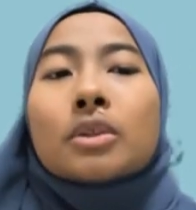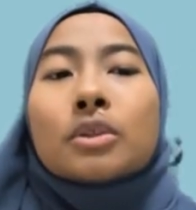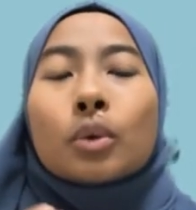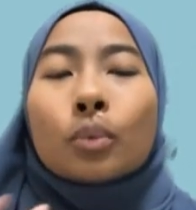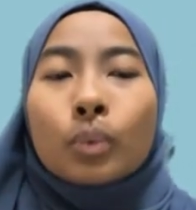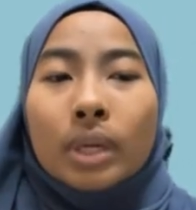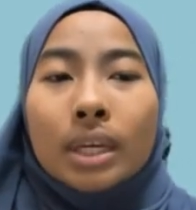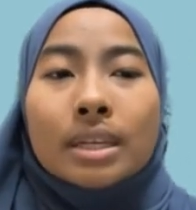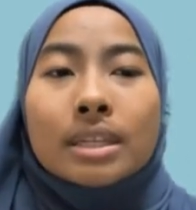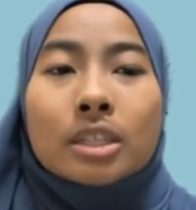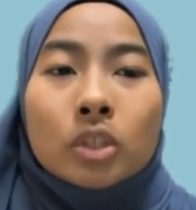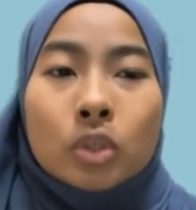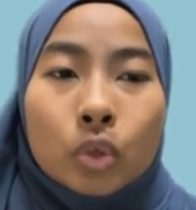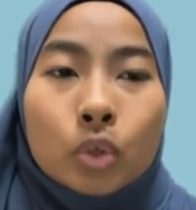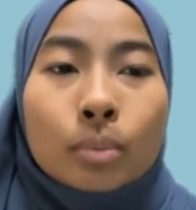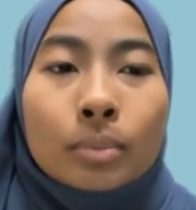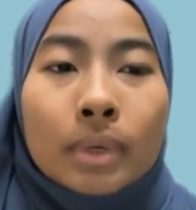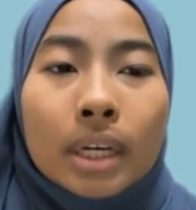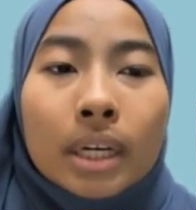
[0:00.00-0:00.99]
So we
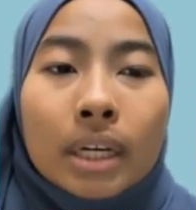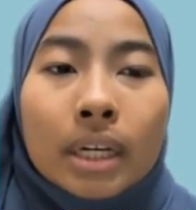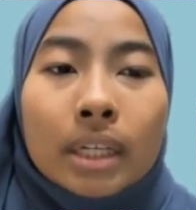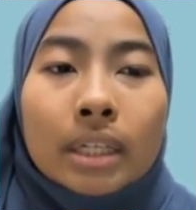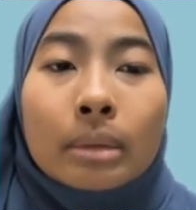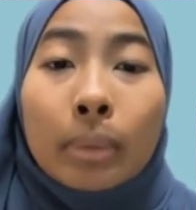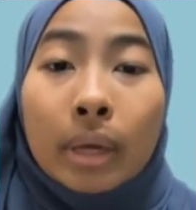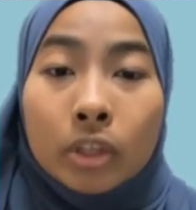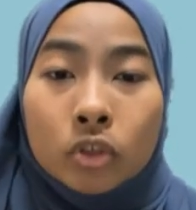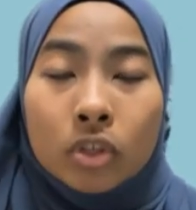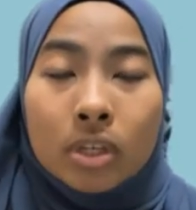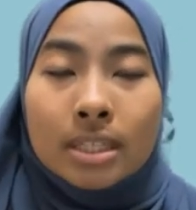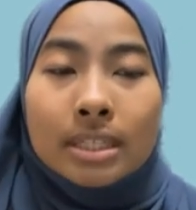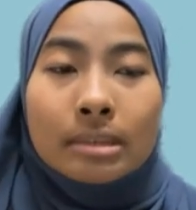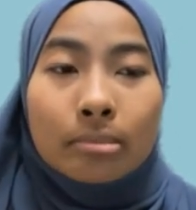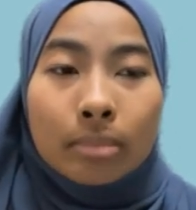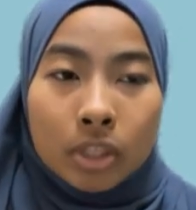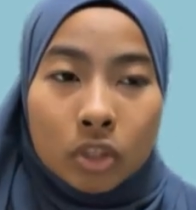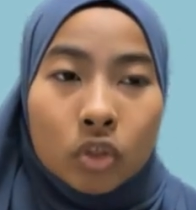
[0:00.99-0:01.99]
assume the matrix is
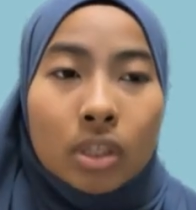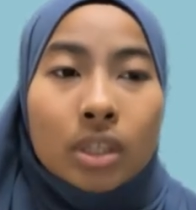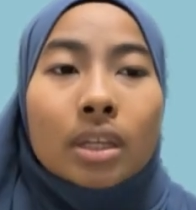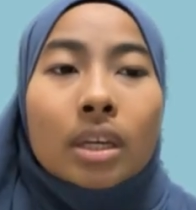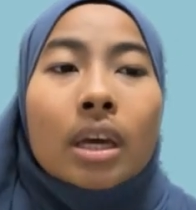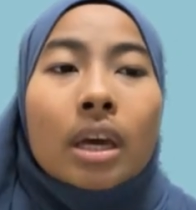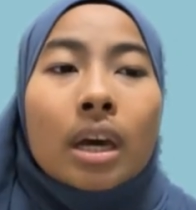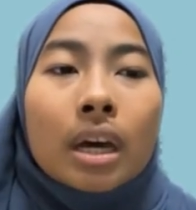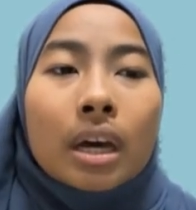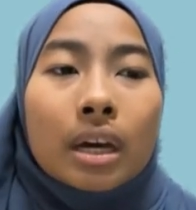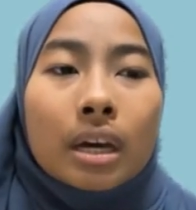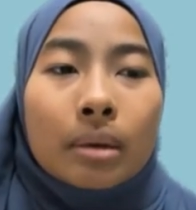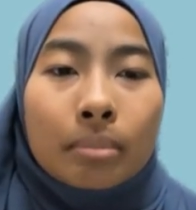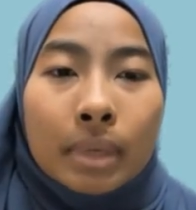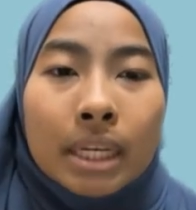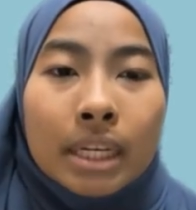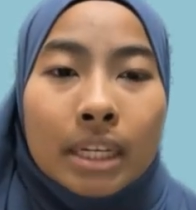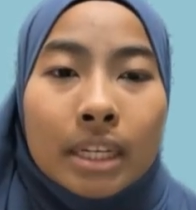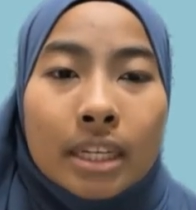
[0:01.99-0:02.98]
symmetric,
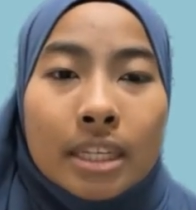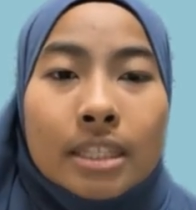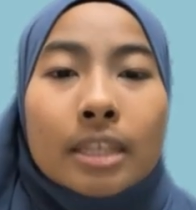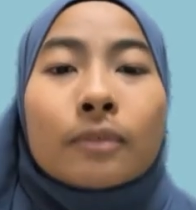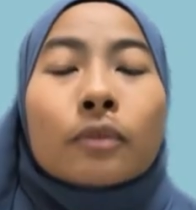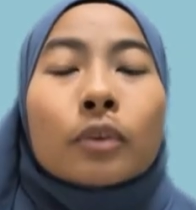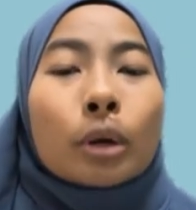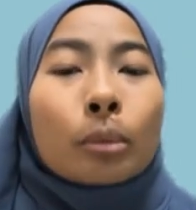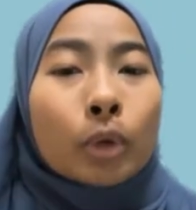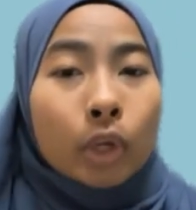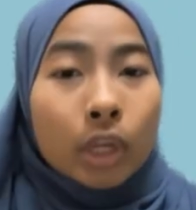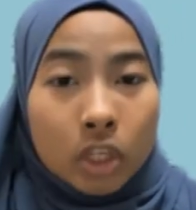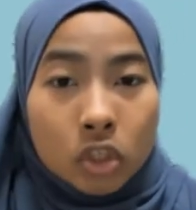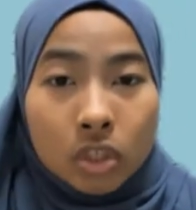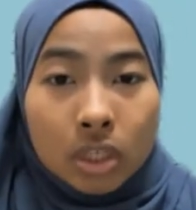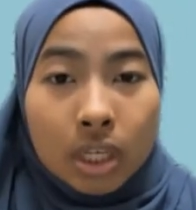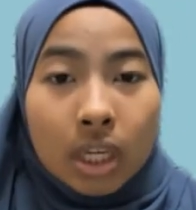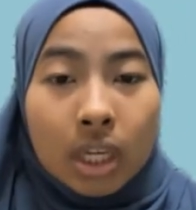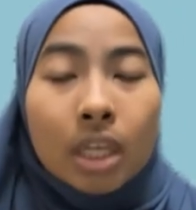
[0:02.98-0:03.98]
meaning the distance from
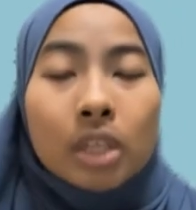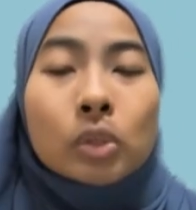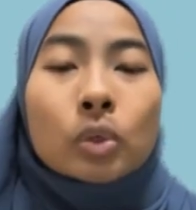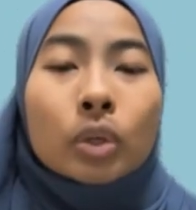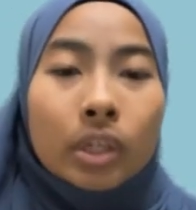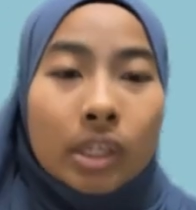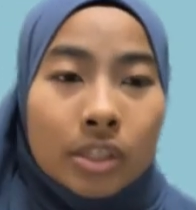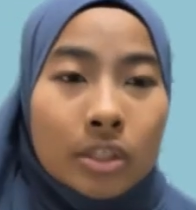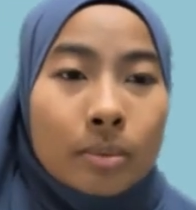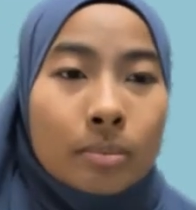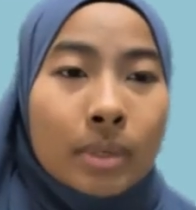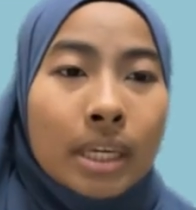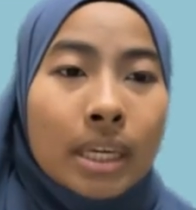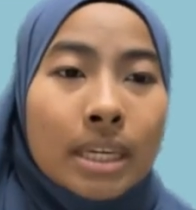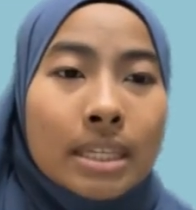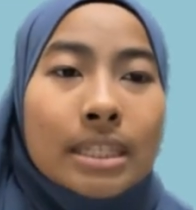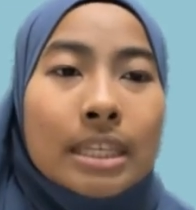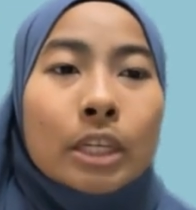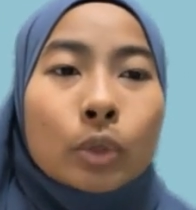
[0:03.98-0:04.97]
location A to location
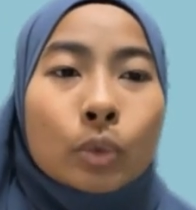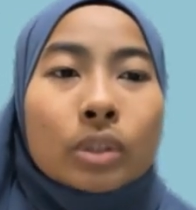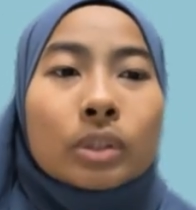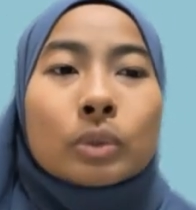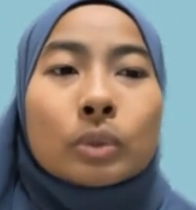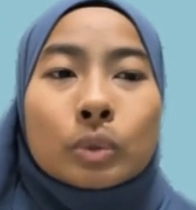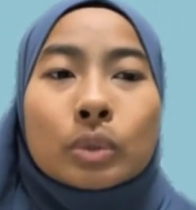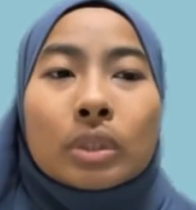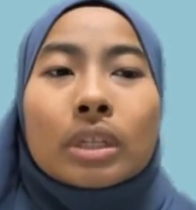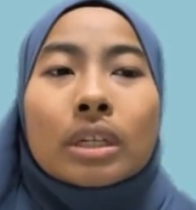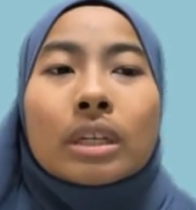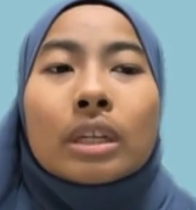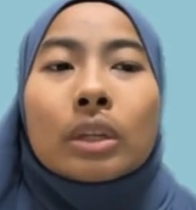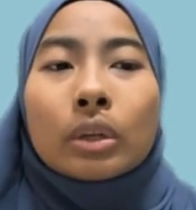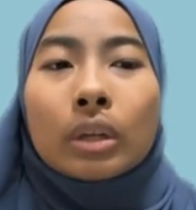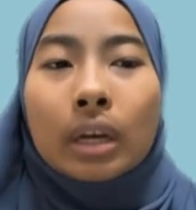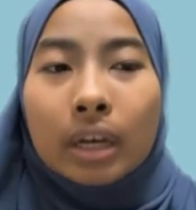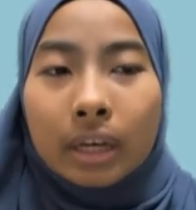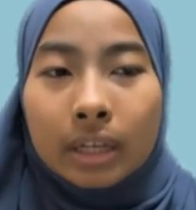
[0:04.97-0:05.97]
B is equal to the
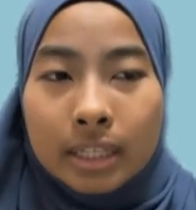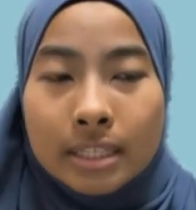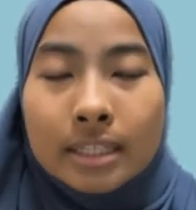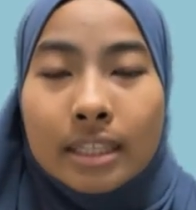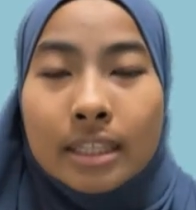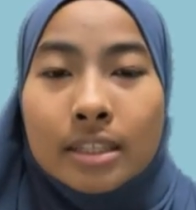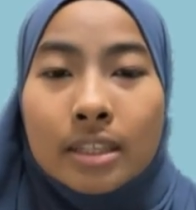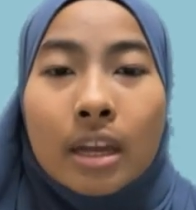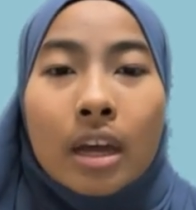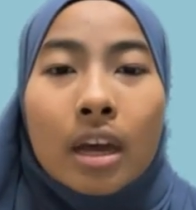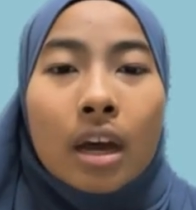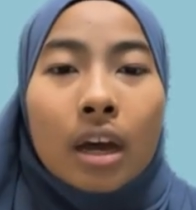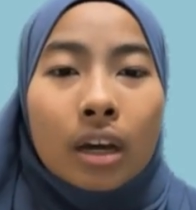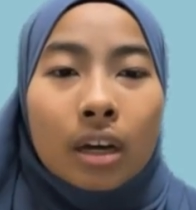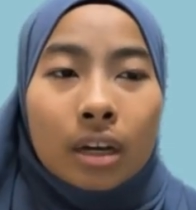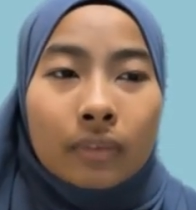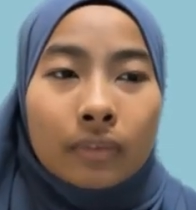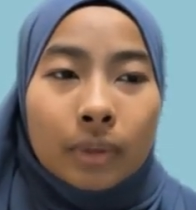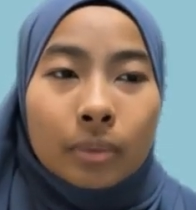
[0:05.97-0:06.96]
distance
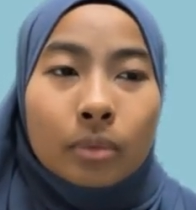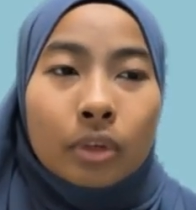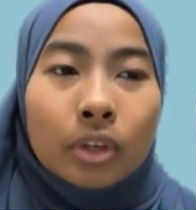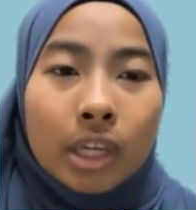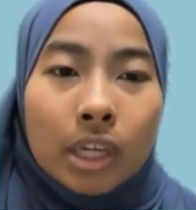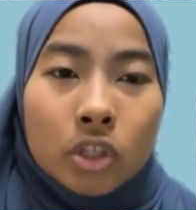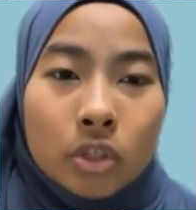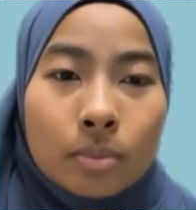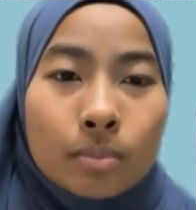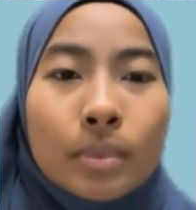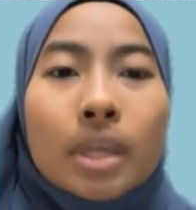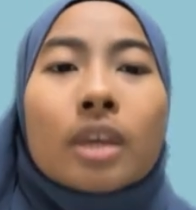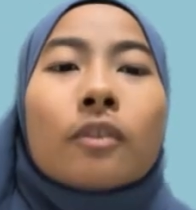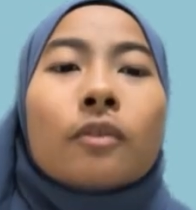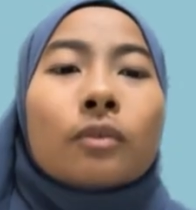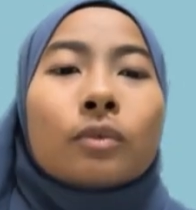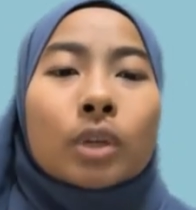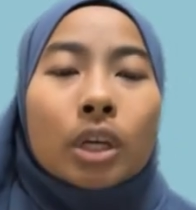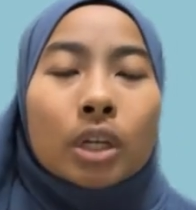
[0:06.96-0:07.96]
from the location
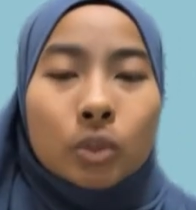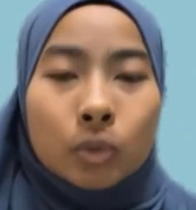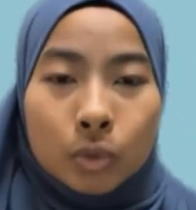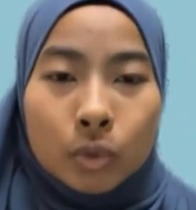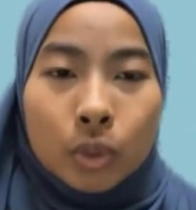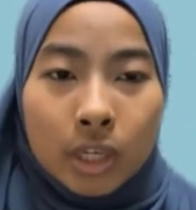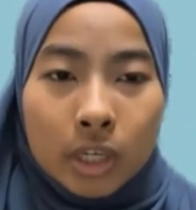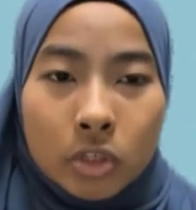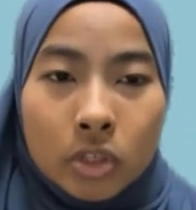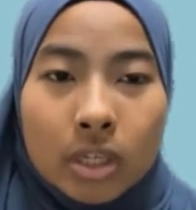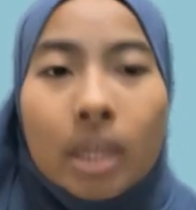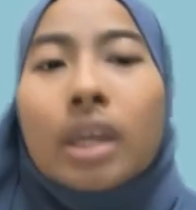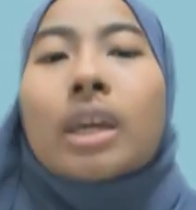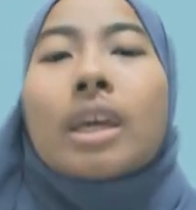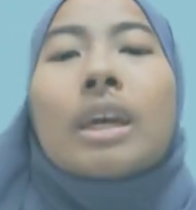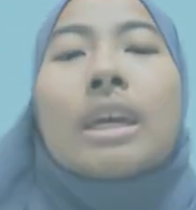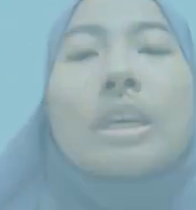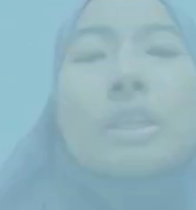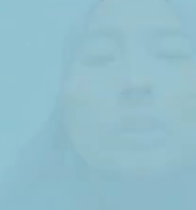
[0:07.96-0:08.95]
B to location A.